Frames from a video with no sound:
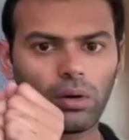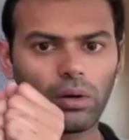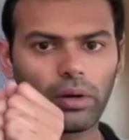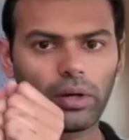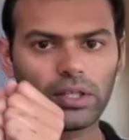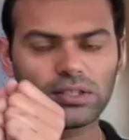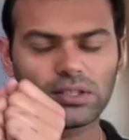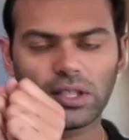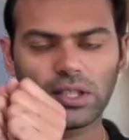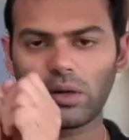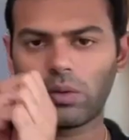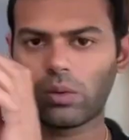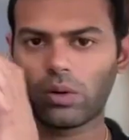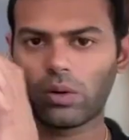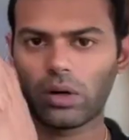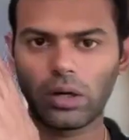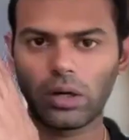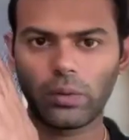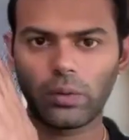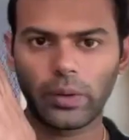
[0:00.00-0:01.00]
Is there a
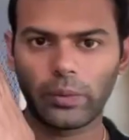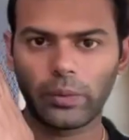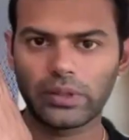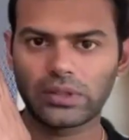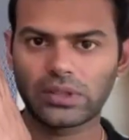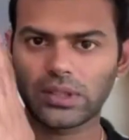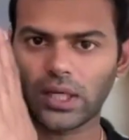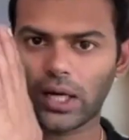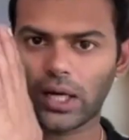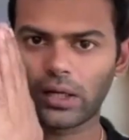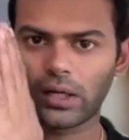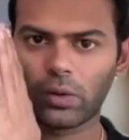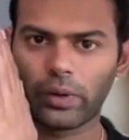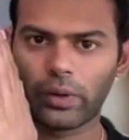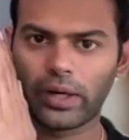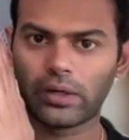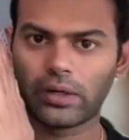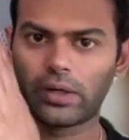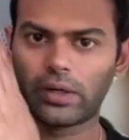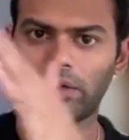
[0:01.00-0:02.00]
world where we start
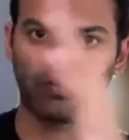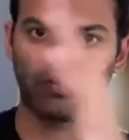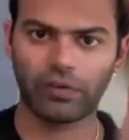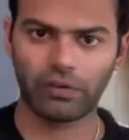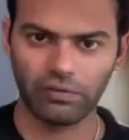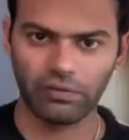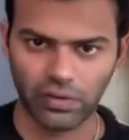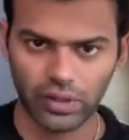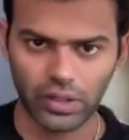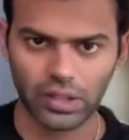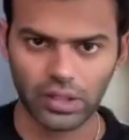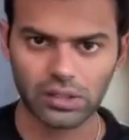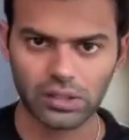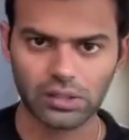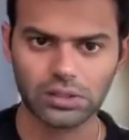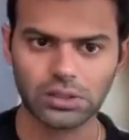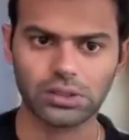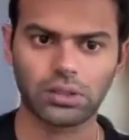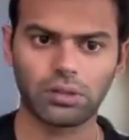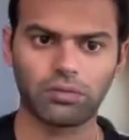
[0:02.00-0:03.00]
going into different
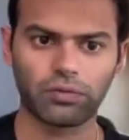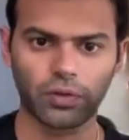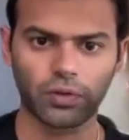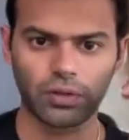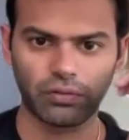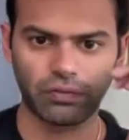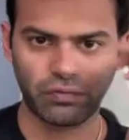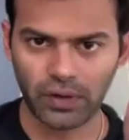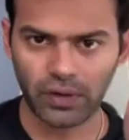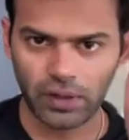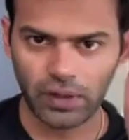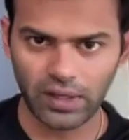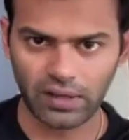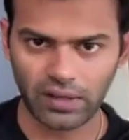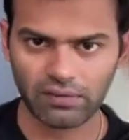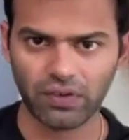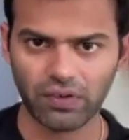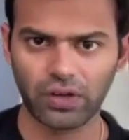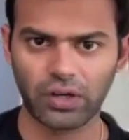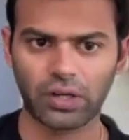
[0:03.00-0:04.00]
verticals? And for the
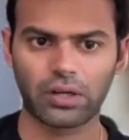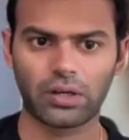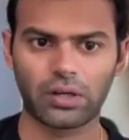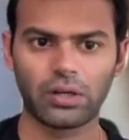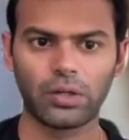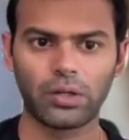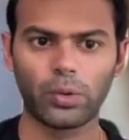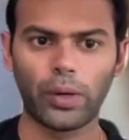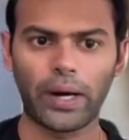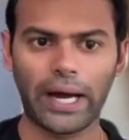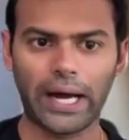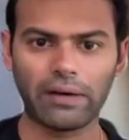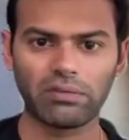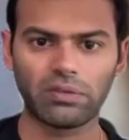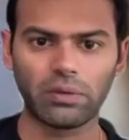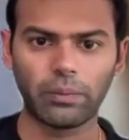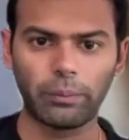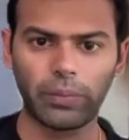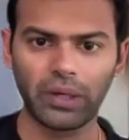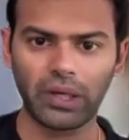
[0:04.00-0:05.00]
fintech vertical, you have
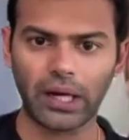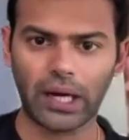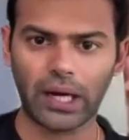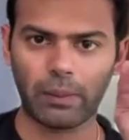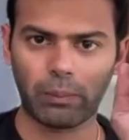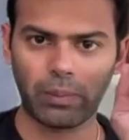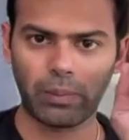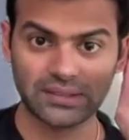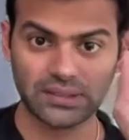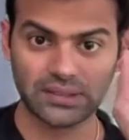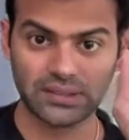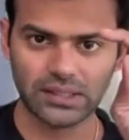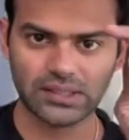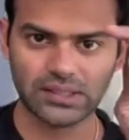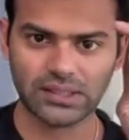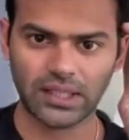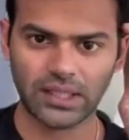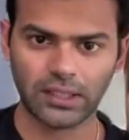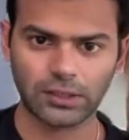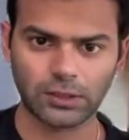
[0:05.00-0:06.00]
a BI plus
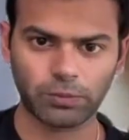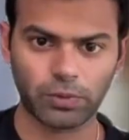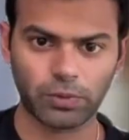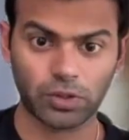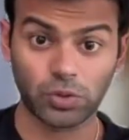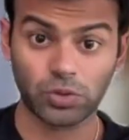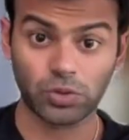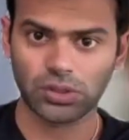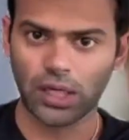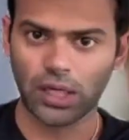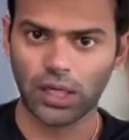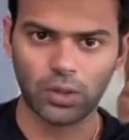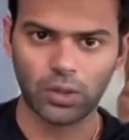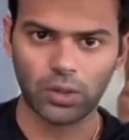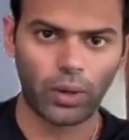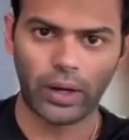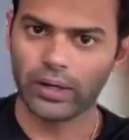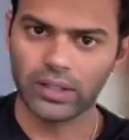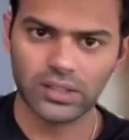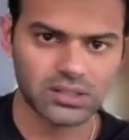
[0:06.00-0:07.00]
insights, because you start to
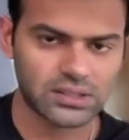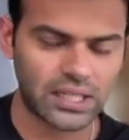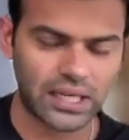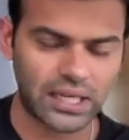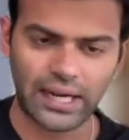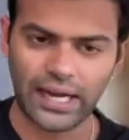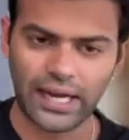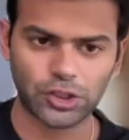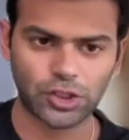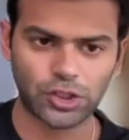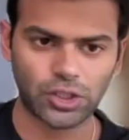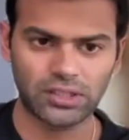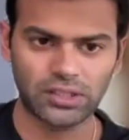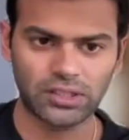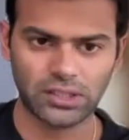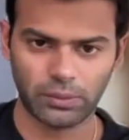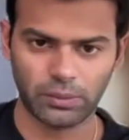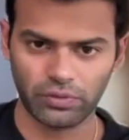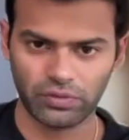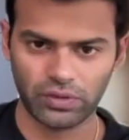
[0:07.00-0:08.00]
understand actually
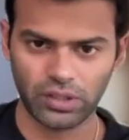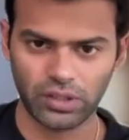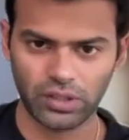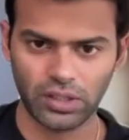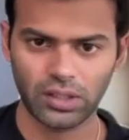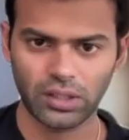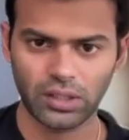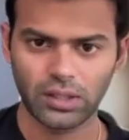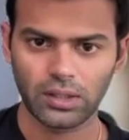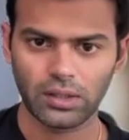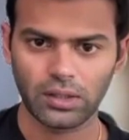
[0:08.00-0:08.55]
some of the